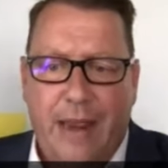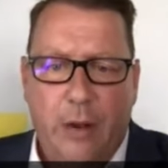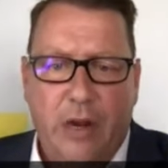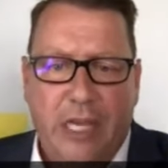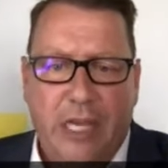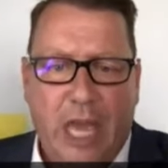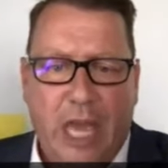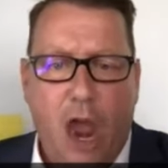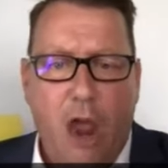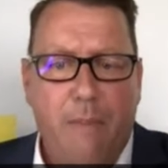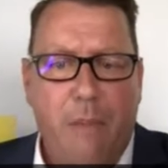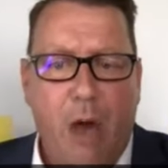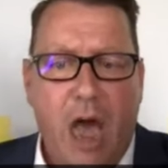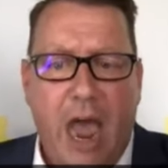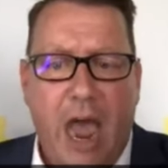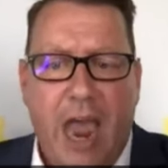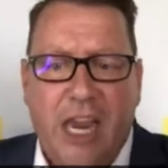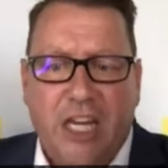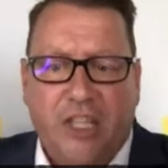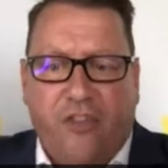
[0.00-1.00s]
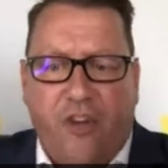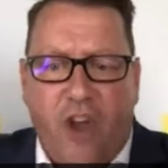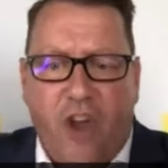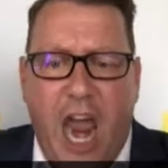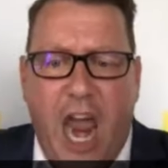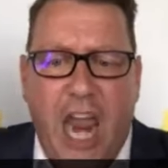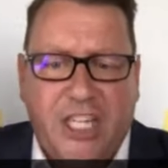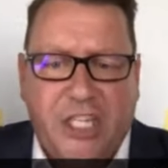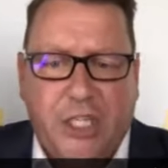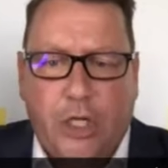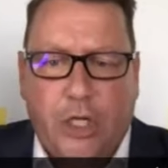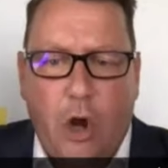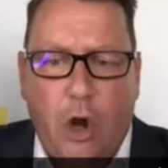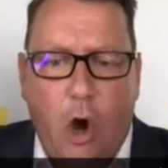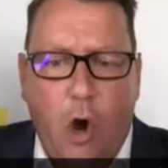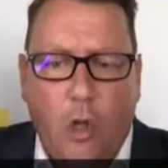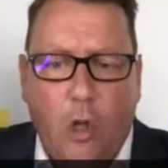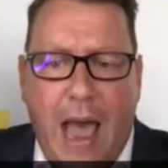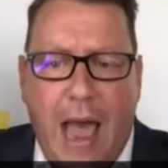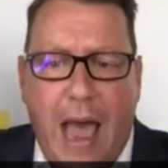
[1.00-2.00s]
Here we go, buyers. First
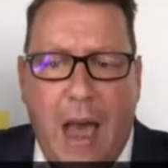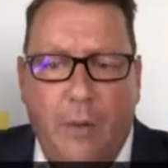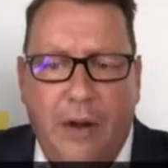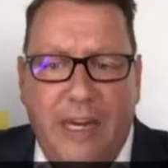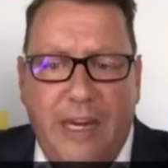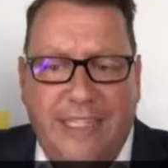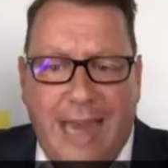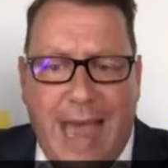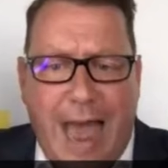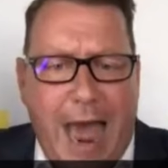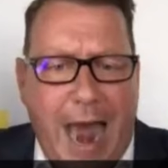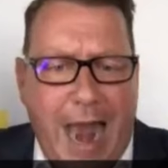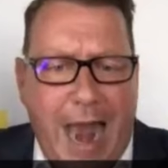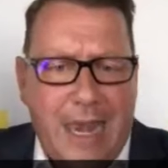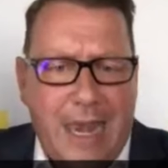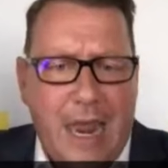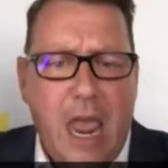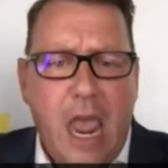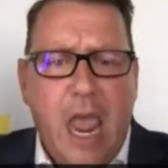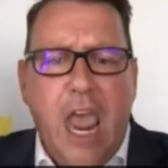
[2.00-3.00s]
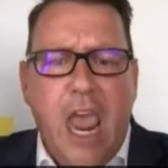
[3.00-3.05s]
call, are we done?